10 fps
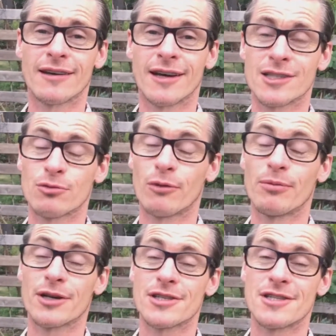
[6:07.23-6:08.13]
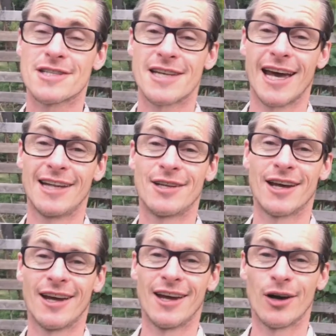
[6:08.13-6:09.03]
as one person said,
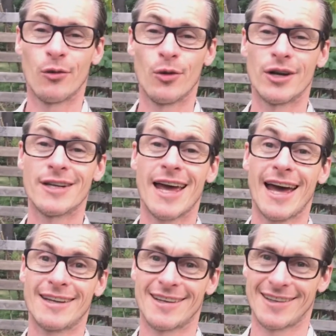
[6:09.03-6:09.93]
we're dead.